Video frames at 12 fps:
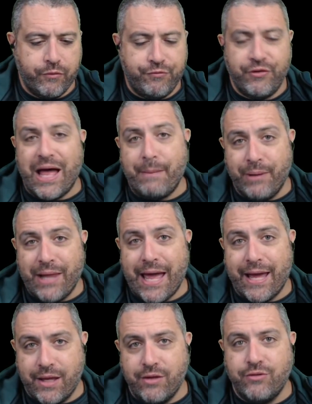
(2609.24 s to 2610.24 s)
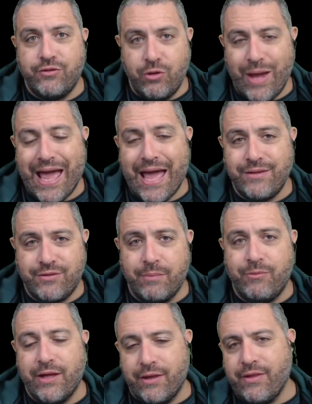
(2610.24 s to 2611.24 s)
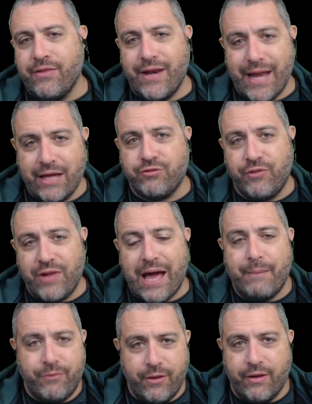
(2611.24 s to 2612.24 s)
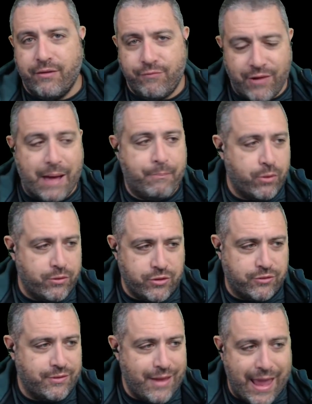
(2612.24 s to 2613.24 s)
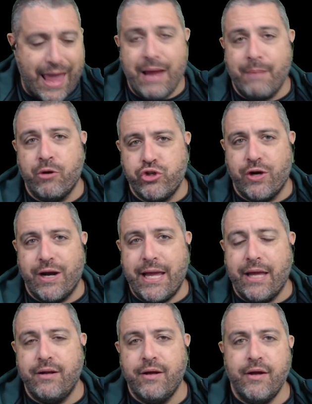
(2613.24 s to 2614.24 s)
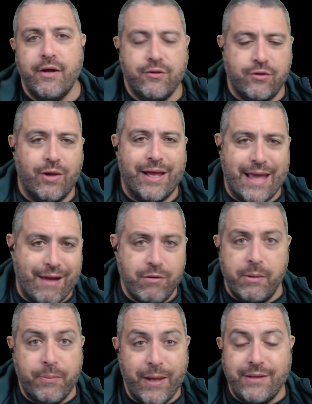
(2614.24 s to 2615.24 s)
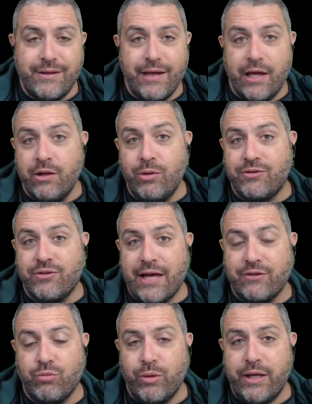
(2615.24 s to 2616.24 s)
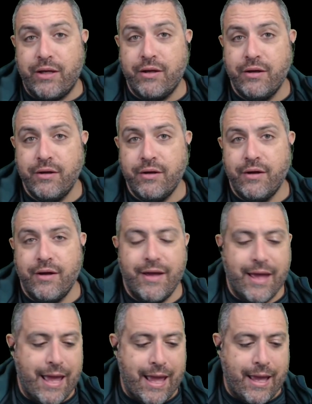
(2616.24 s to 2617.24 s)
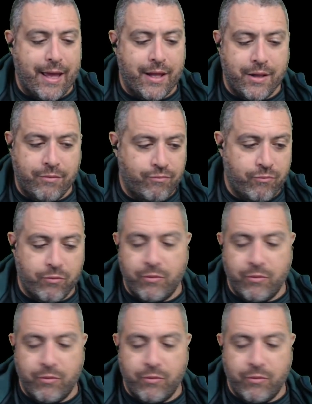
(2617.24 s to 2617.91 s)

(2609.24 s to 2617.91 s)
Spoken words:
flop lag is you had something and then the next flop, the flop would have just hammered your hand. So like everybody played Deion Lewis last week and